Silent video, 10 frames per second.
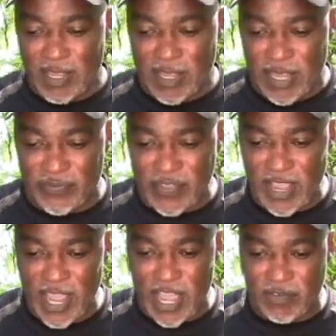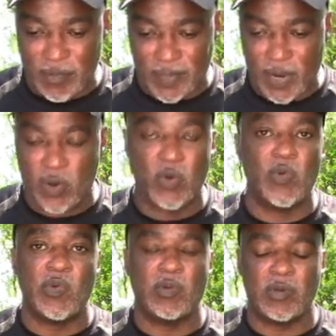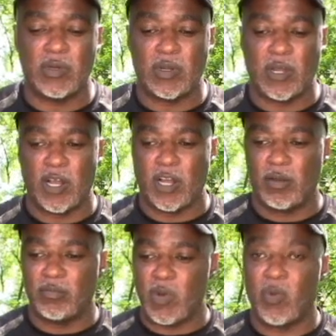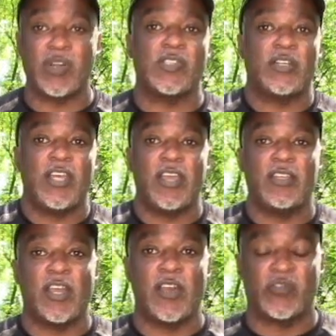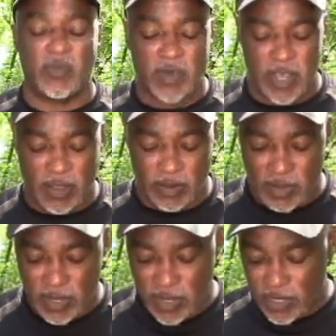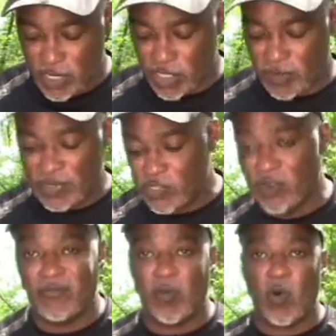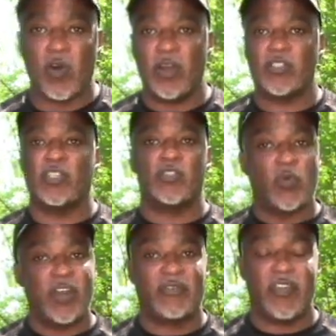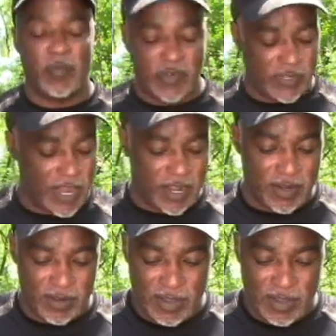if they have a bow, I want to say 10 years from now, that's going to be shooting 420 feet per second